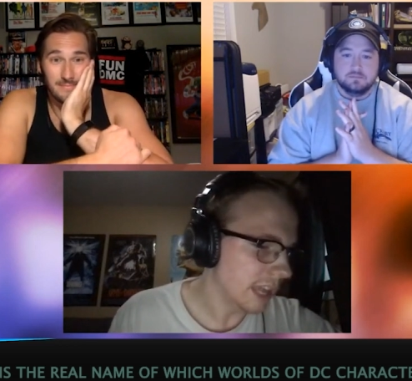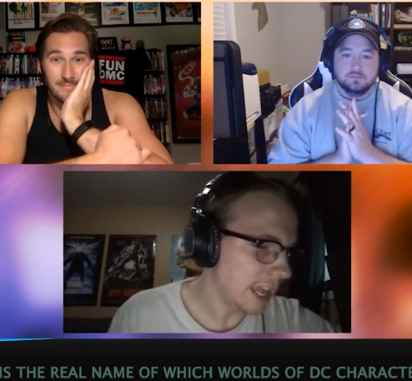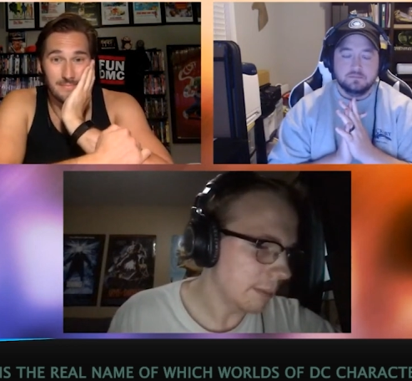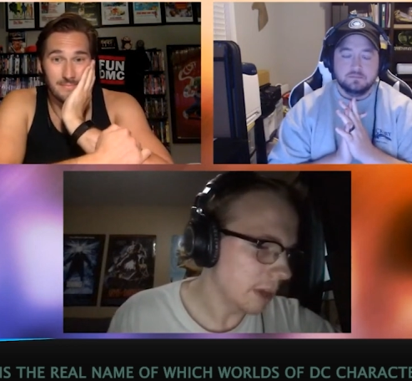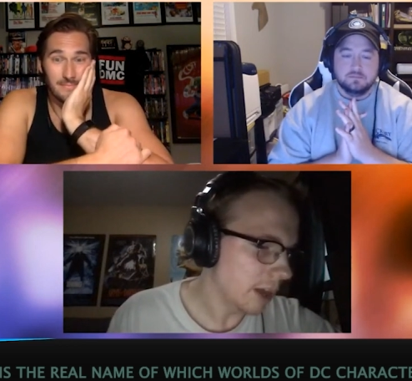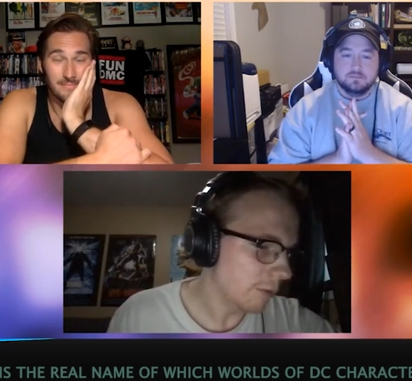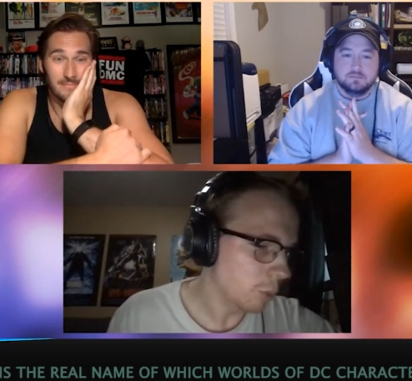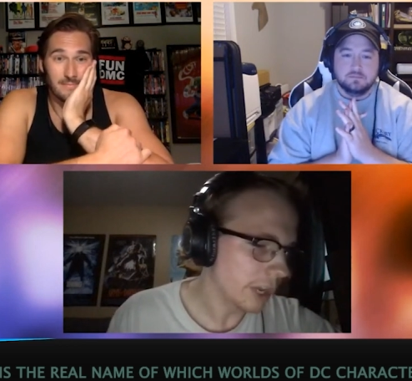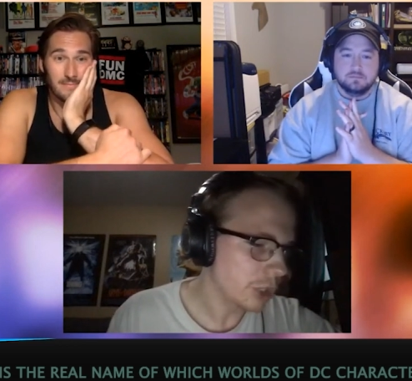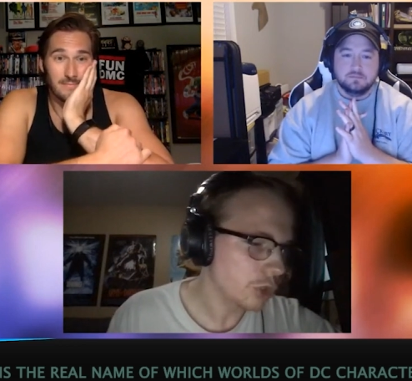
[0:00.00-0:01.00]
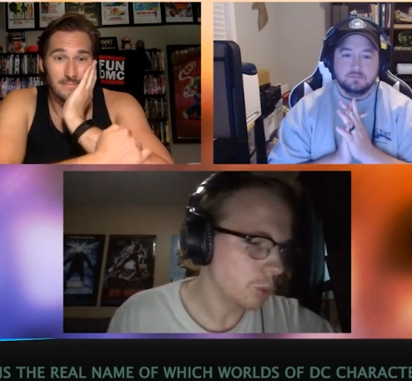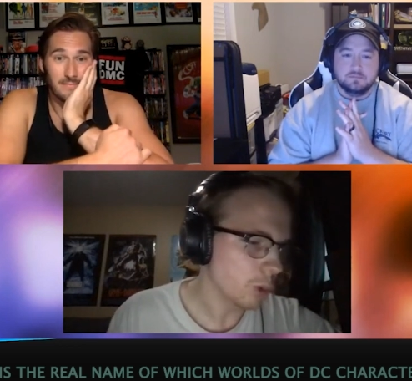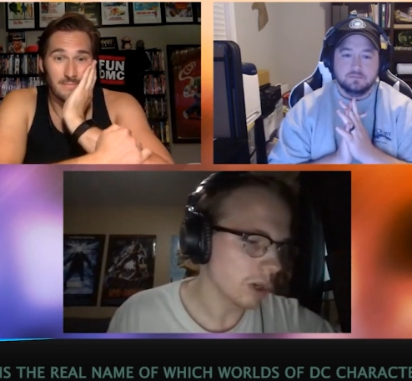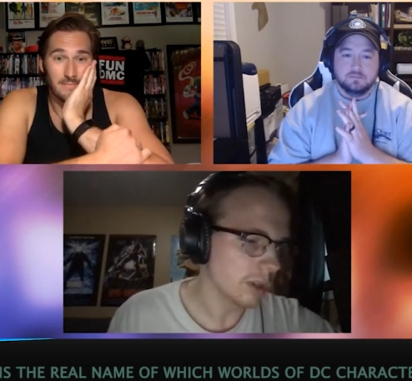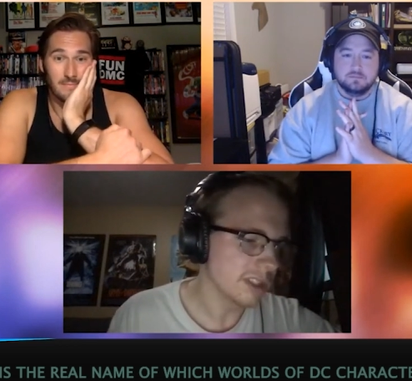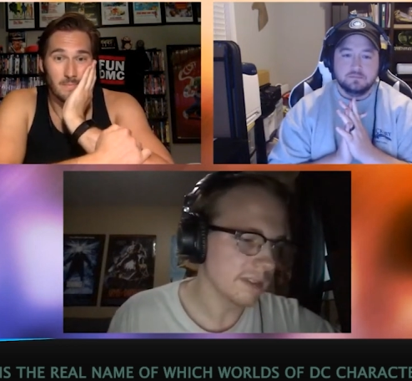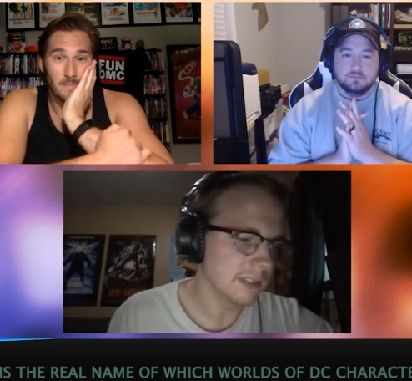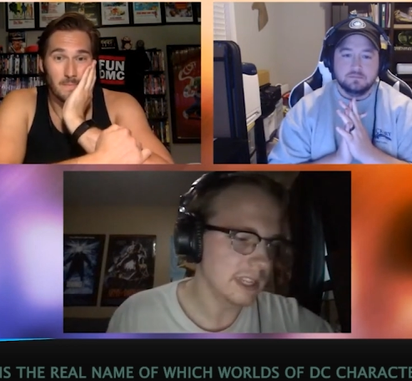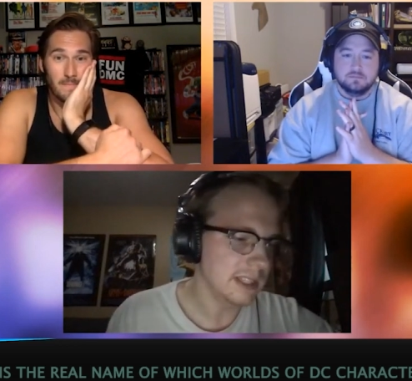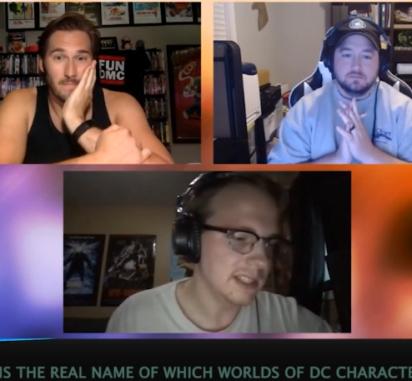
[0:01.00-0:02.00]
Speaker 1: name of which Worlds
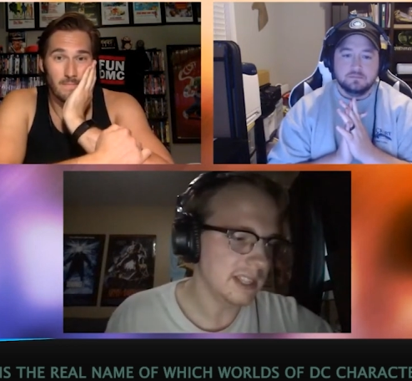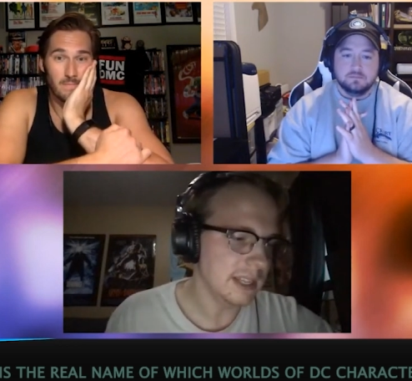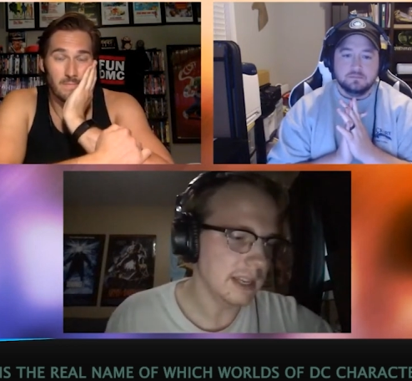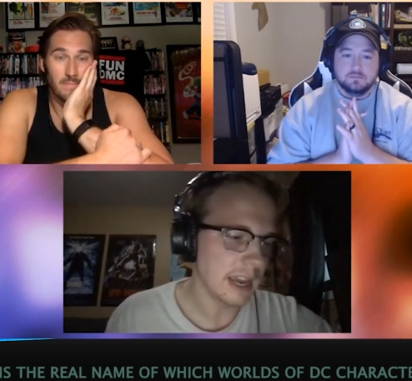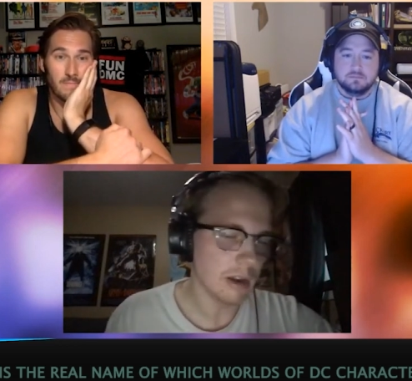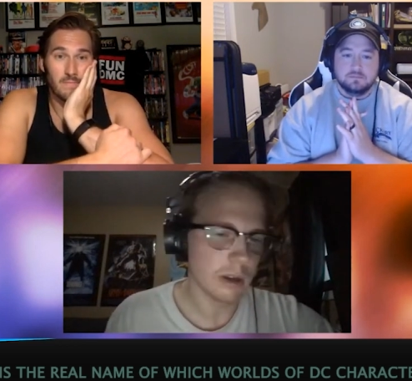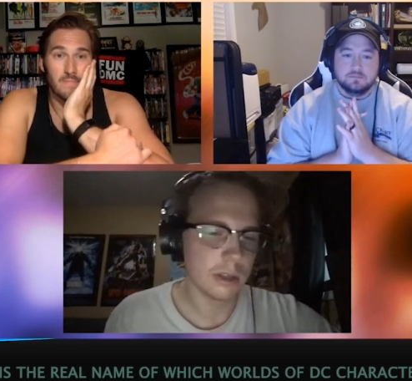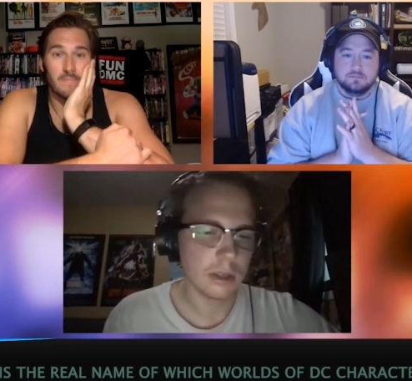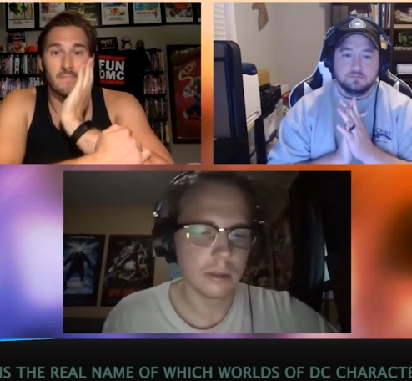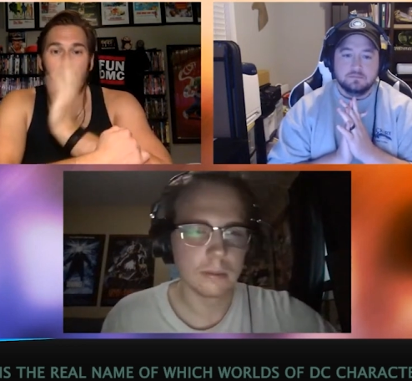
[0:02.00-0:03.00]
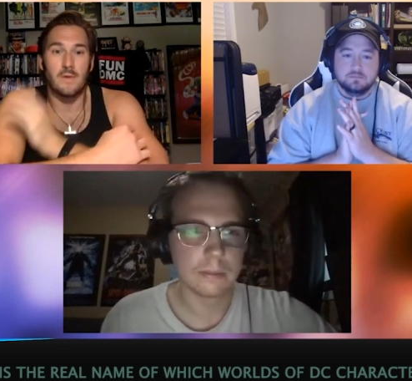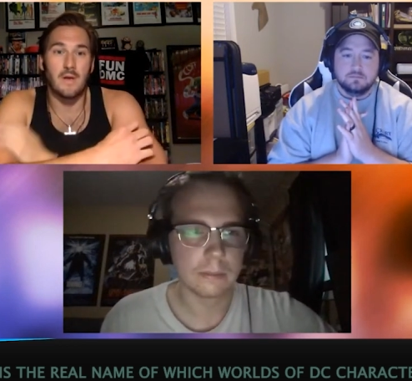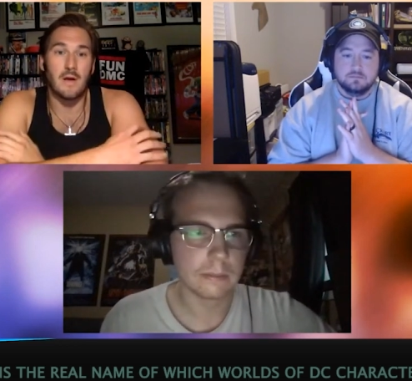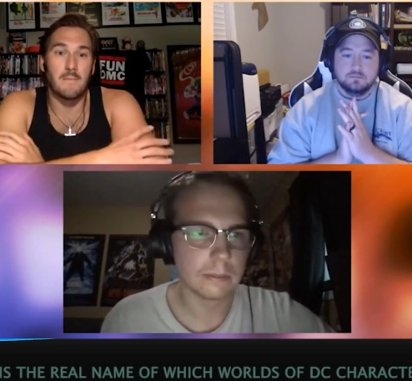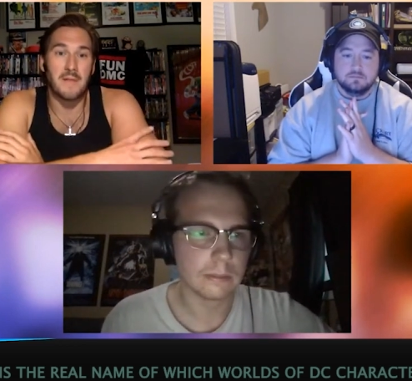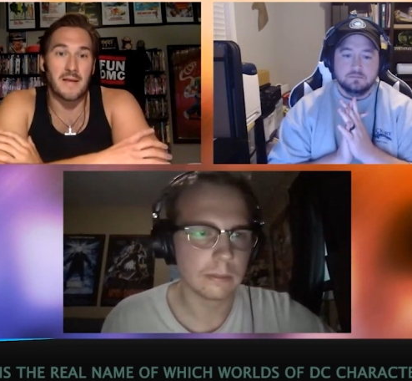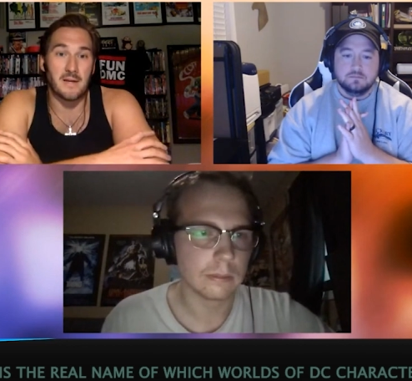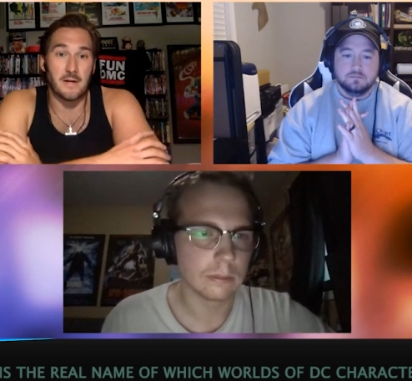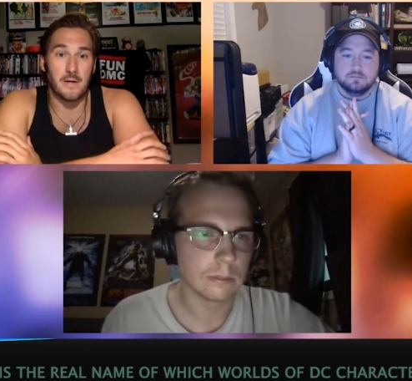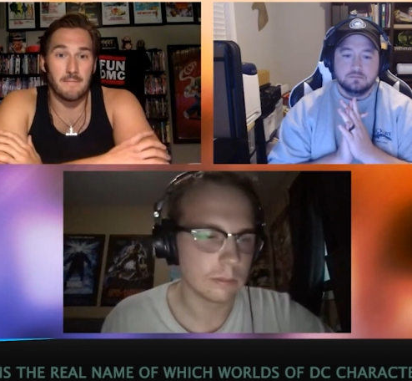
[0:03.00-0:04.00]
of DC character?
Speaker 2: Uh, Black
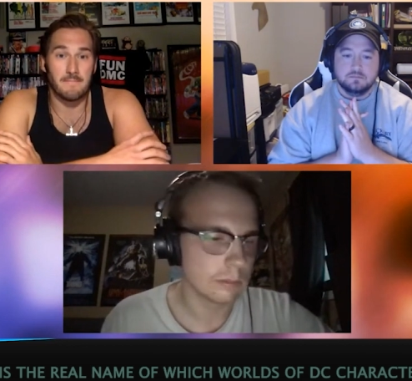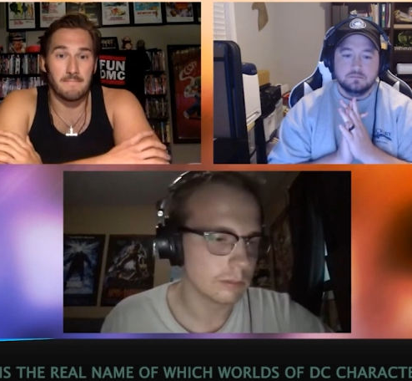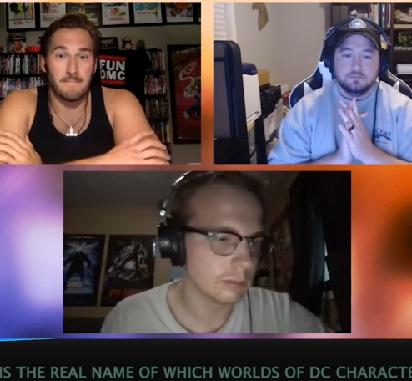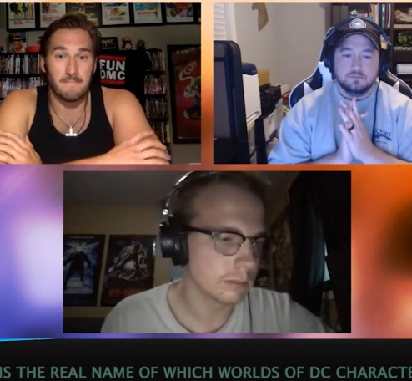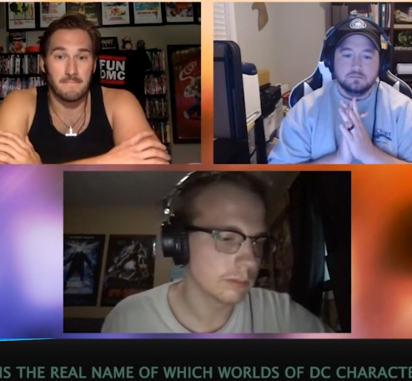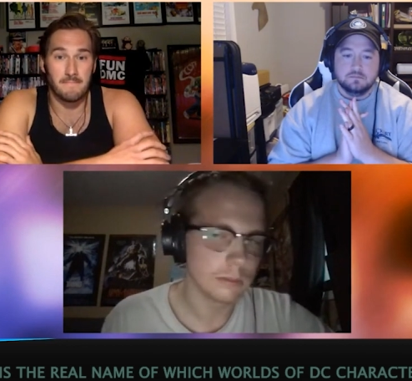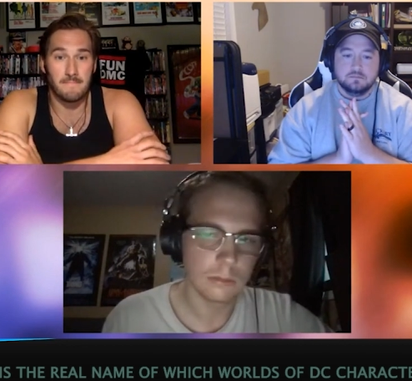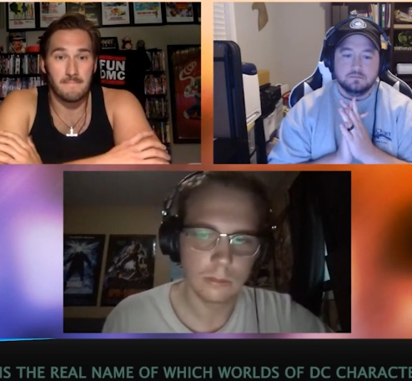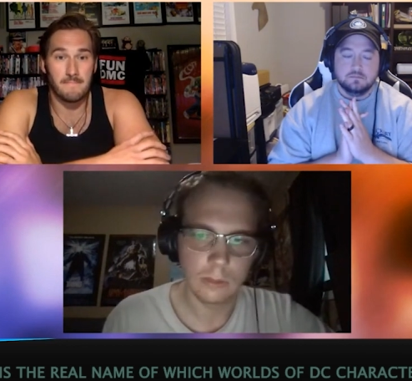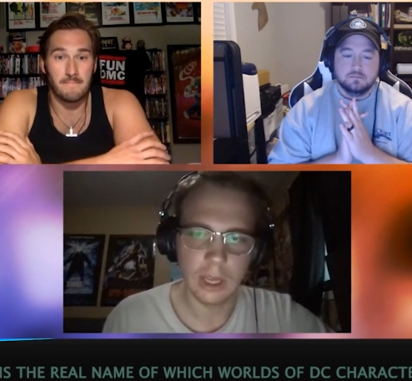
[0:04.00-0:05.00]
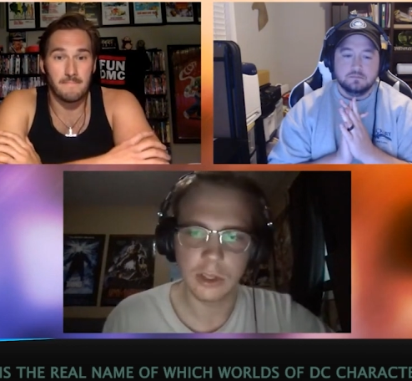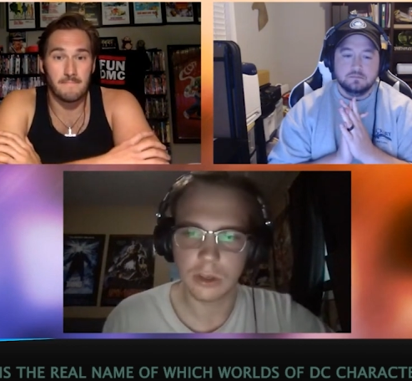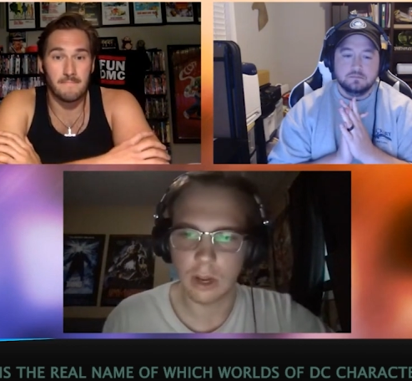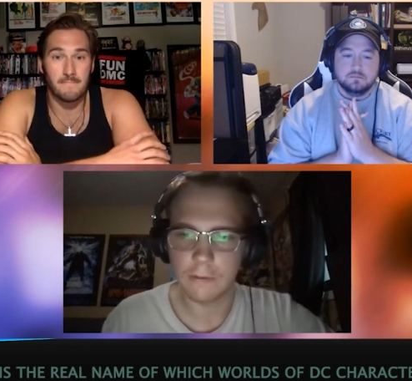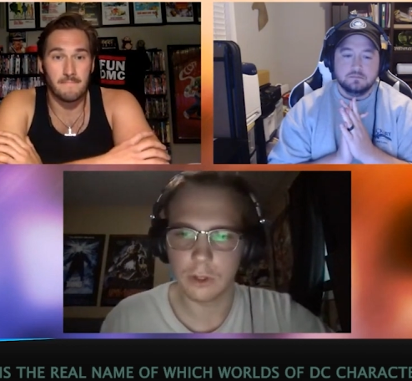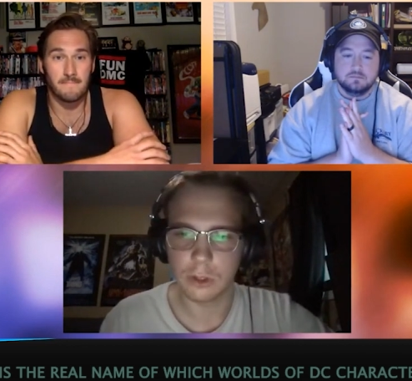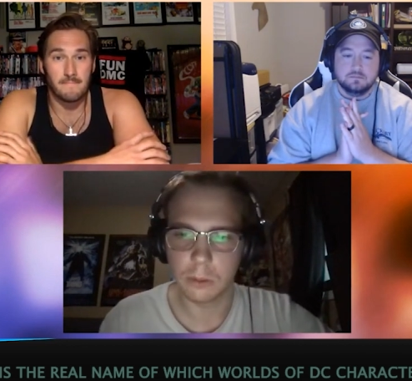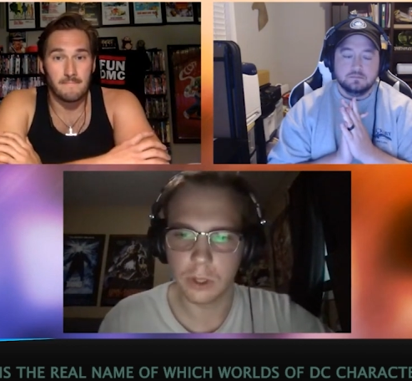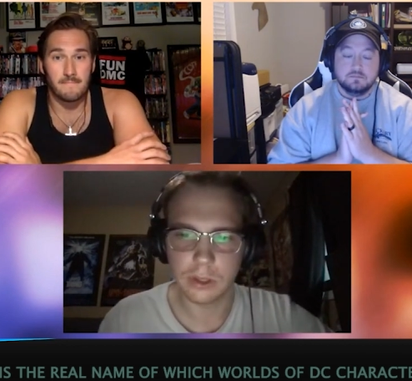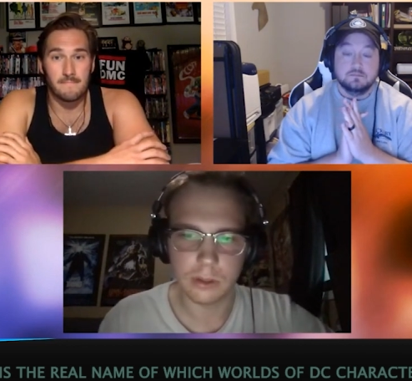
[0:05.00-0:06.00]
Canary.
Speaker 1: That is correct for two
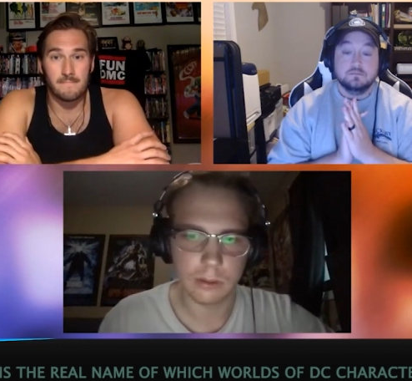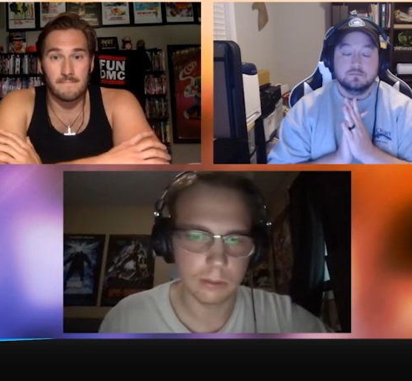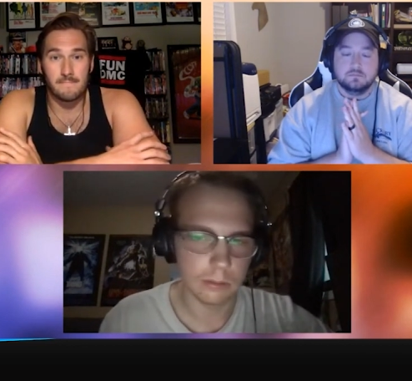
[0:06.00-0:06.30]
points.